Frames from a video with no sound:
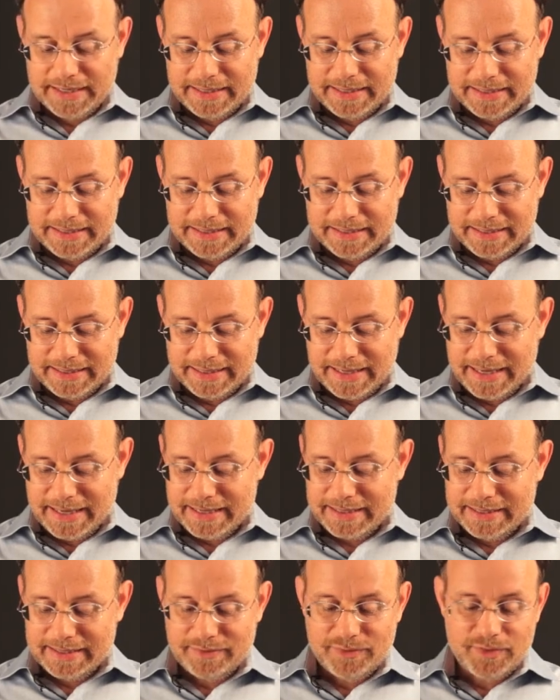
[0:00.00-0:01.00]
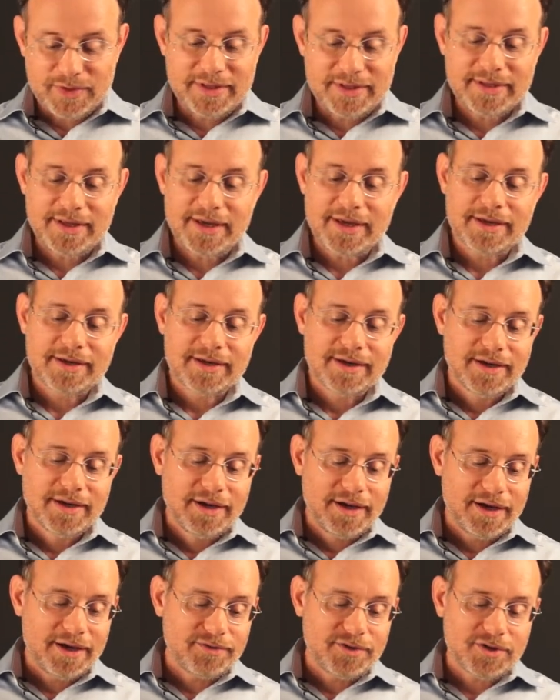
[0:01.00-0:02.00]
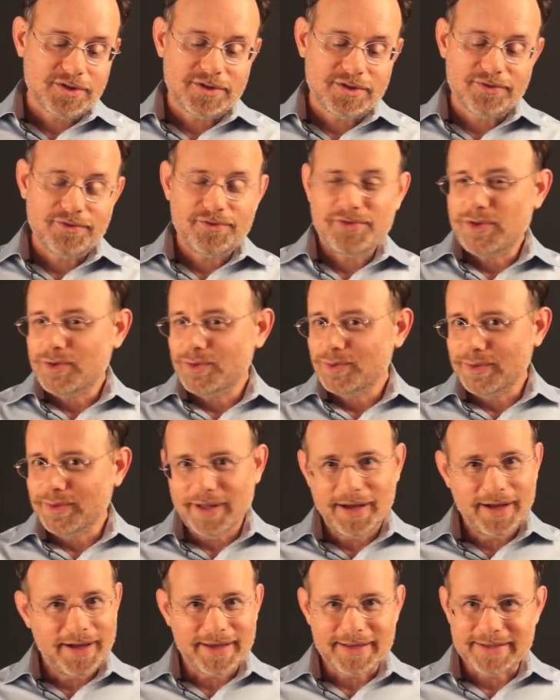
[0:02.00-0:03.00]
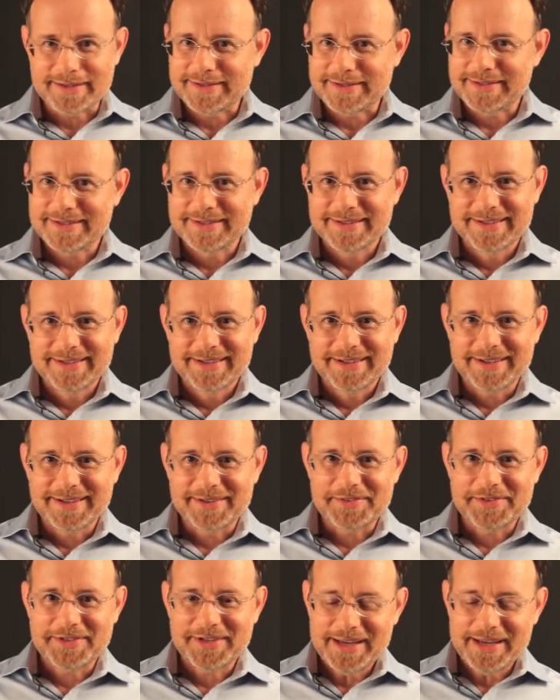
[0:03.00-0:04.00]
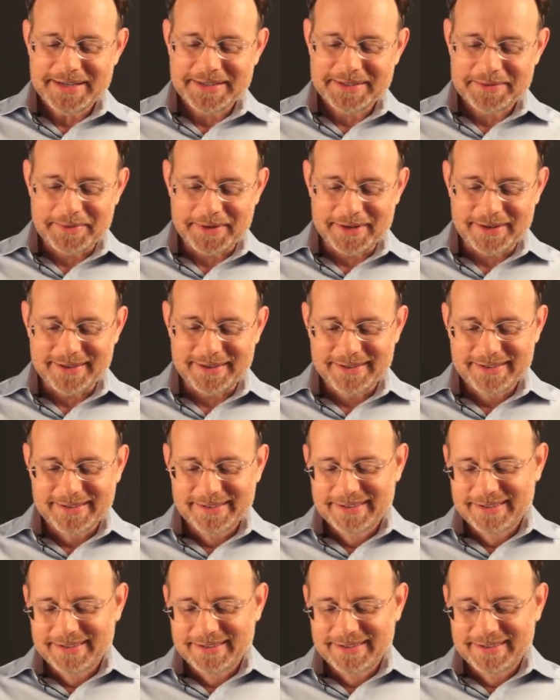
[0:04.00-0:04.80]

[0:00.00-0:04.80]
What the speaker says: And if we think of just a few lines of Shakespeare,